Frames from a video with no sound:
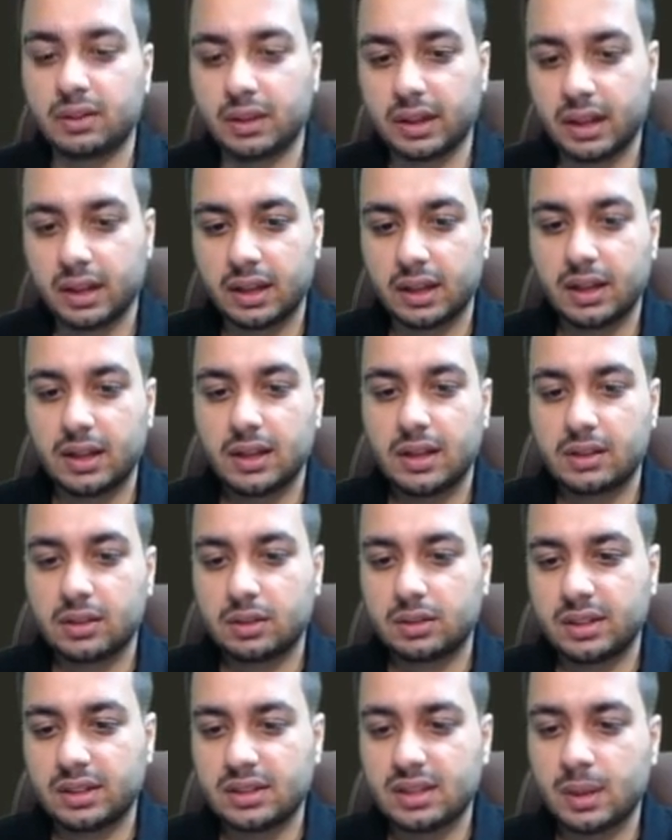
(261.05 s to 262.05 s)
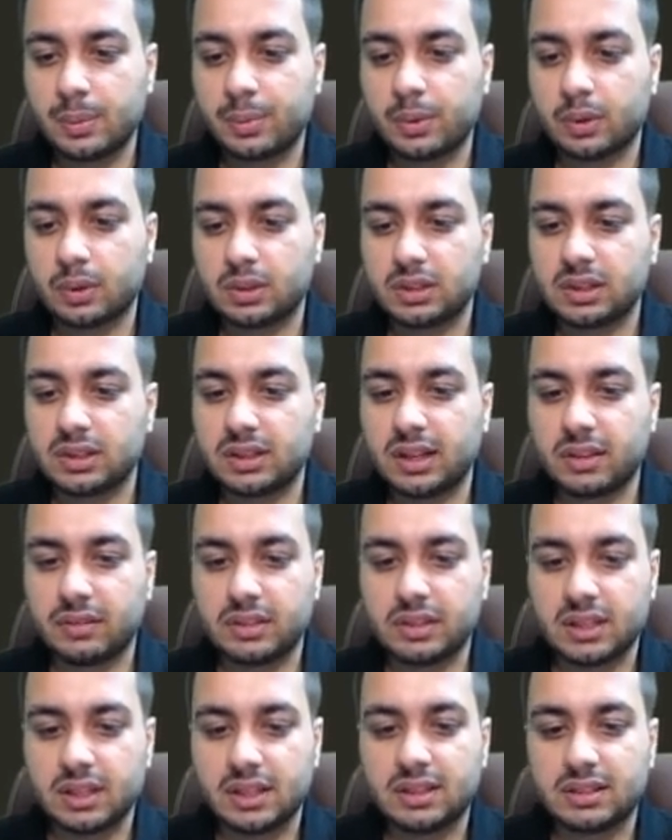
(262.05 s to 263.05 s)
Okay, so this approach that
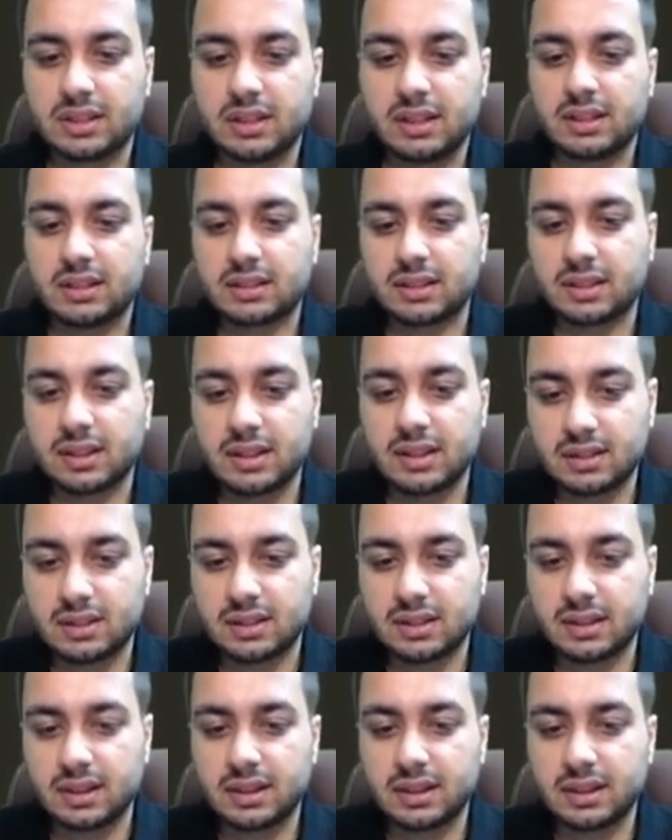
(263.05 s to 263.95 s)
we just discussed,